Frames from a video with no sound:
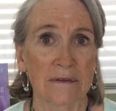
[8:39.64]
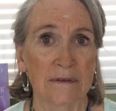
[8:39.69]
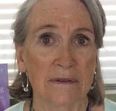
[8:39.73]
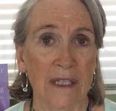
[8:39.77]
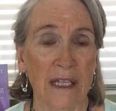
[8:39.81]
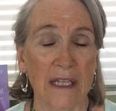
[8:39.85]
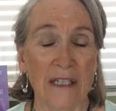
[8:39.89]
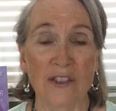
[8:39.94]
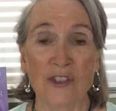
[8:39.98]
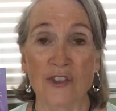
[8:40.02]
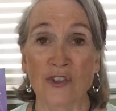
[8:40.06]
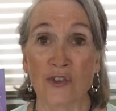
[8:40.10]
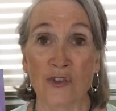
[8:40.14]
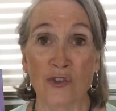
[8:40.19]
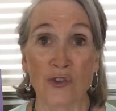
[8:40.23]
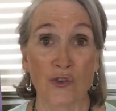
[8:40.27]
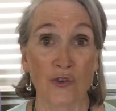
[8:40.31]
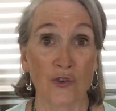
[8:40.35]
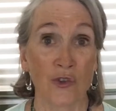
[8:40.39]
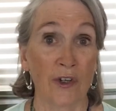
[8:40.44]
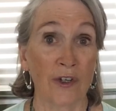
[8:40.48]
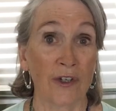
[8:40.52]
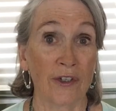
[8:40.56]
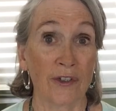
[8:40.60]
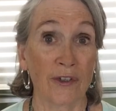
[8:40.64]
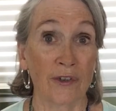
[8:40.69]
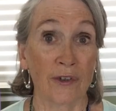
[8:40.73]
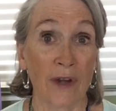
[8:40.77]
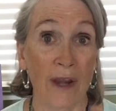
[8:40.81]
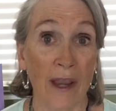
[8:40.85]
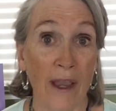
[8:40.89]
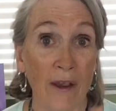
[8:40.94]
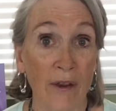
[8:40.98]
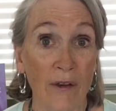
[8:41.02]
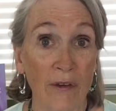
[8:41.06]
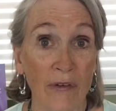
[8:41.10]
It's destroying your
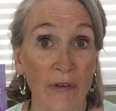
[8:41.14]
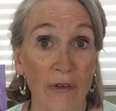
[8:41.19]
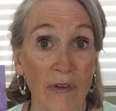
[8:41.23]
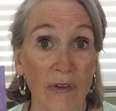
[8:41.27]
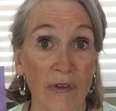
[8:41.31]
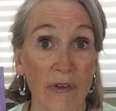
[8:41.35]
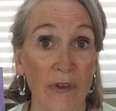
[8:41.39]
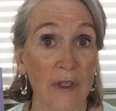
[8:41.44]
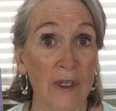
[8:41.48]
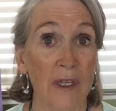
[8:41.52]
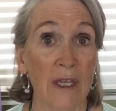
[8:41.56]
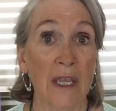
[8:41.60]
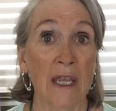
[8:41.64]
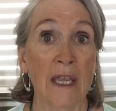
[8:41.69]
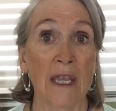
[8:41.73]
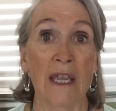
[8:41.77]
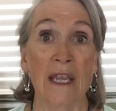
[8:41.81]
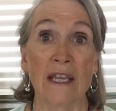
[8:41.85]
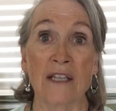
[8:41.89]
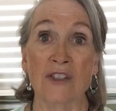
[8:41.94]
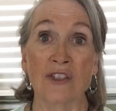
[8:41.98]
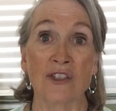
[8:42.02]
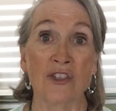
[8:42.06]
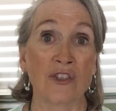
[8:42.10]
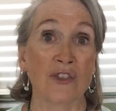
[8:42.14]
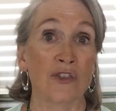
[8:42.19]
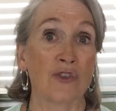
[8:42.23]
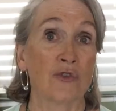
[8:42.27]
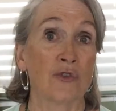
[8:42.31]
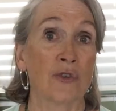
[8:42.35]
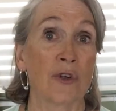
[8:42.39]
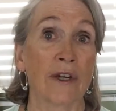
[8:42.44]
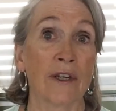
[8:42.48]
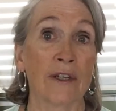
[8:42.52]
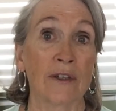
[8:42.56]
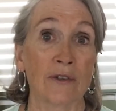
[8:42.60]
health. It's
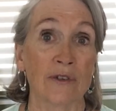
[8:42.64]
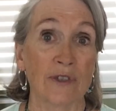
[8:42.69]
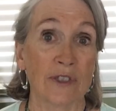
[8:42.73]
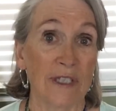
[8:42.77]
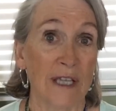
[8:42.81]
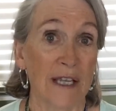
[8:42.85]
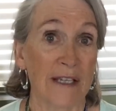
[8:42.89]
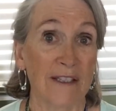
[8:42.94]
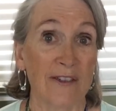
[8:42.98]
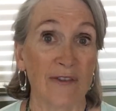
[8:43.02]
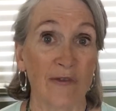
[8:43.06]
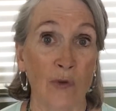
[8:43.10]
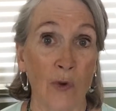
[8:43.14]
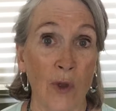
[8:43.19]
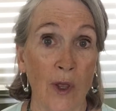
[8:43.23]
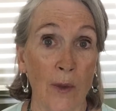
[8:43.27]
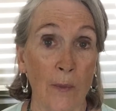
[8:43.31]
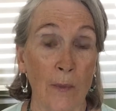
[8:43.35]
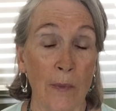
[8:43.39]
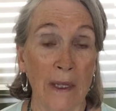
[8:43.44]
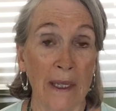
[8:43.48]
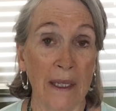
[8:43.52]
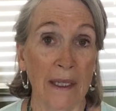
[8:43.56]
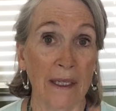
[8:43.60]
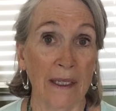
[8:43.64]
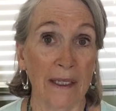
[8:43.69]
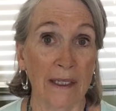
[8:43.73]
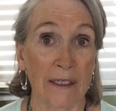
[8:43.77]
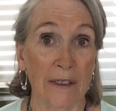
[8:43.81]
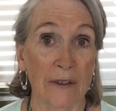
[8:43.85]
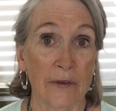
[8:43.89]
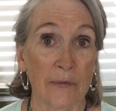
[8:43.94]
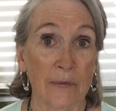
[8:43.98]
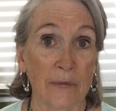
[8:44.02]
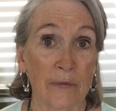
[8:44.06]
destroying your sense of well-being.